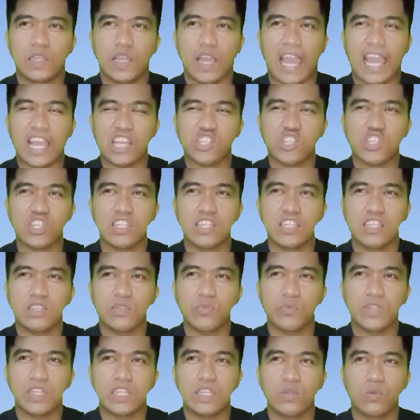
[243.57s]
actually
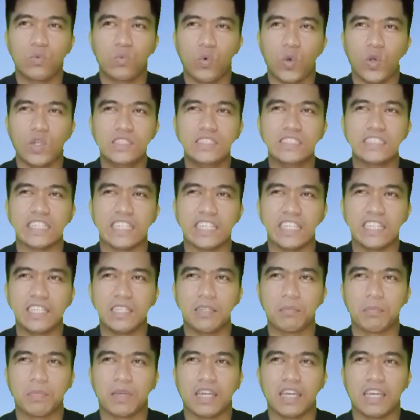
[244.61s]
really want
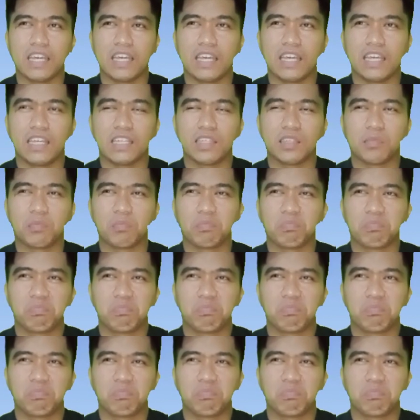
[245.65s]
it, but